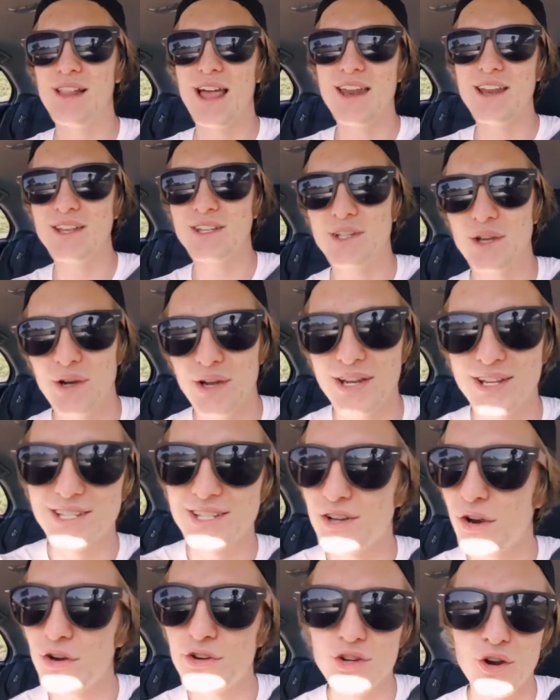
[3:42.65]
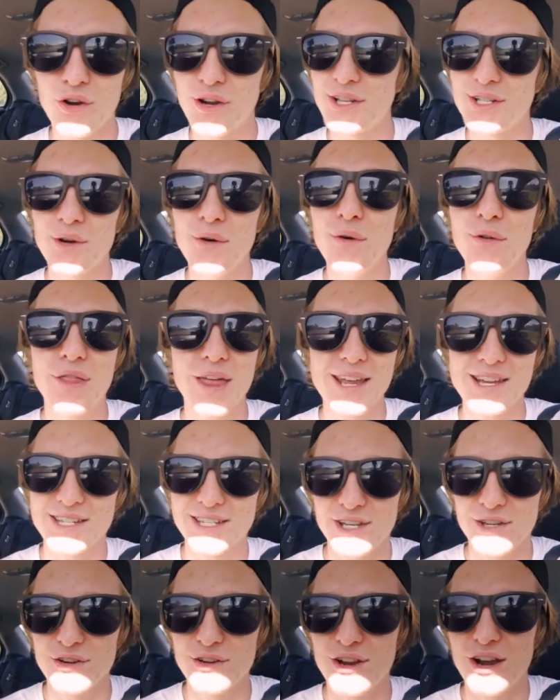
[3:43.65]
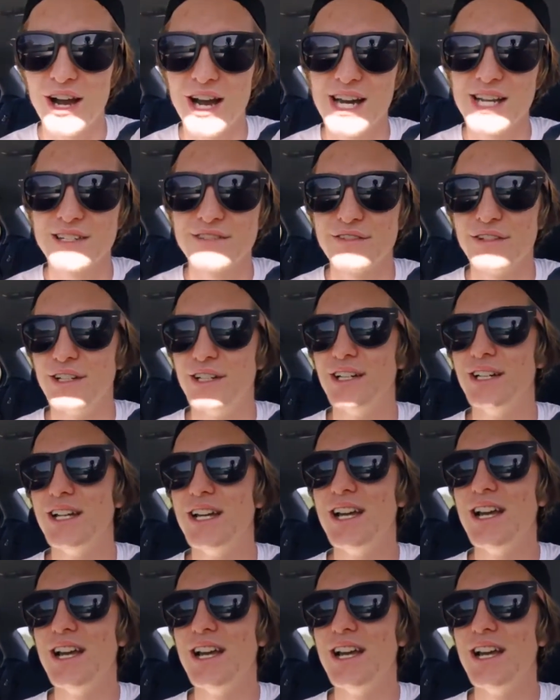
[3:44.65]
And it's no joke, it's all thanks to you guys for